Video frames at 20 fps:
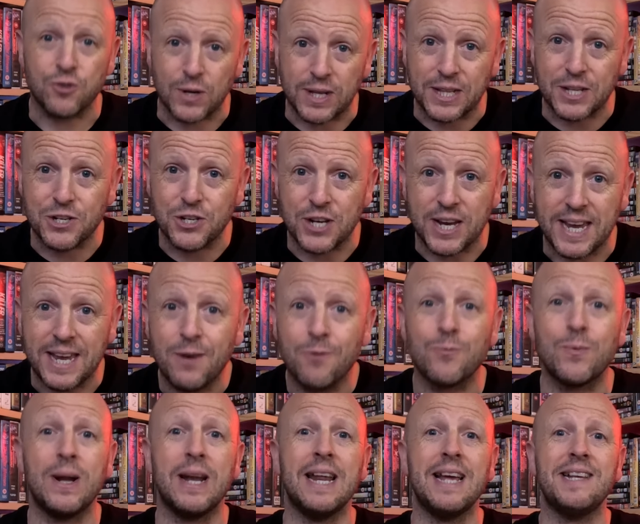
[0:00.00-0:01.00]
trilogy
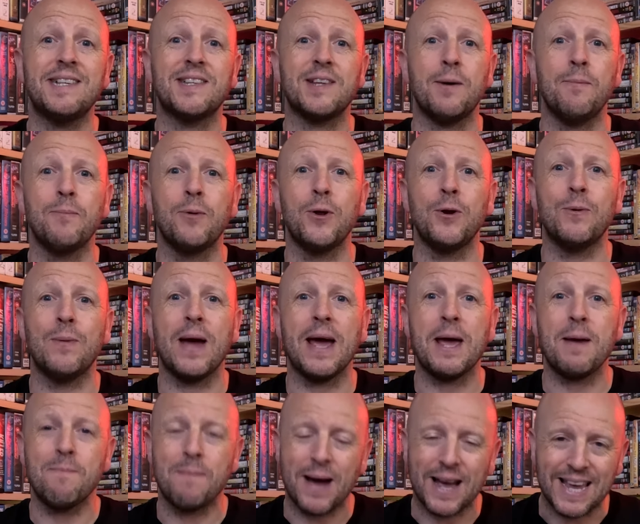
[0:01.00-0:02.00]
released on
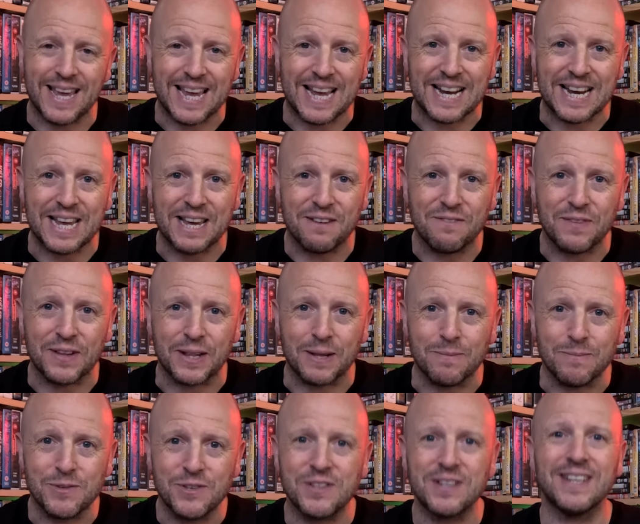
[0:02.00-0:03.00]
Blu-ray by 88
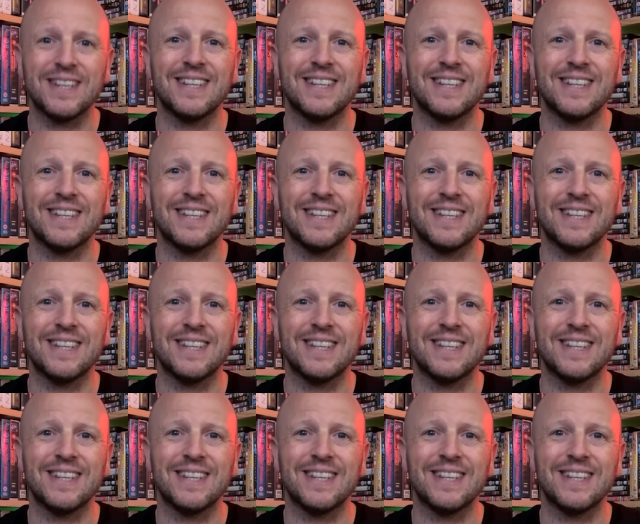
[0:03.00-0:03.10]
Films.